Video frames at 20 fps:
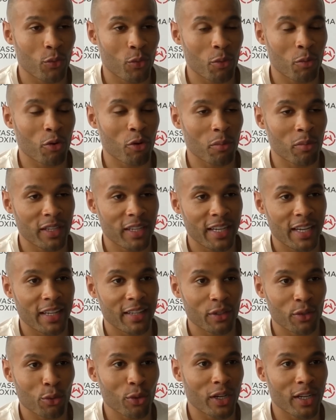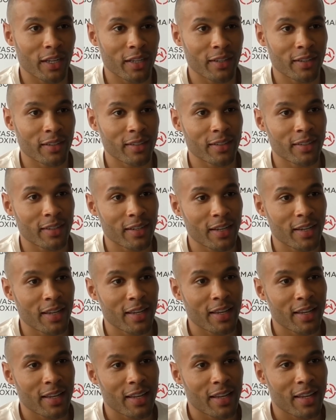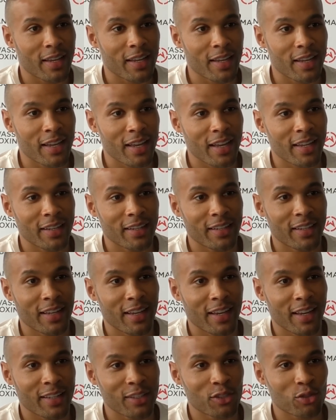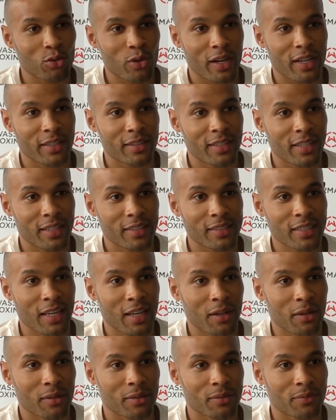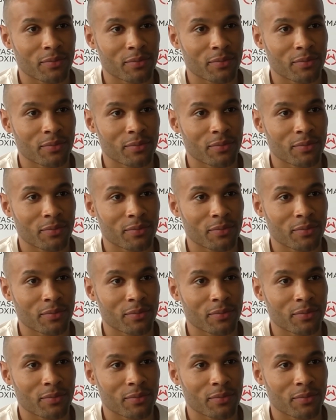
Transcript: We'll probably get in the ring and and uh, and straighten things out.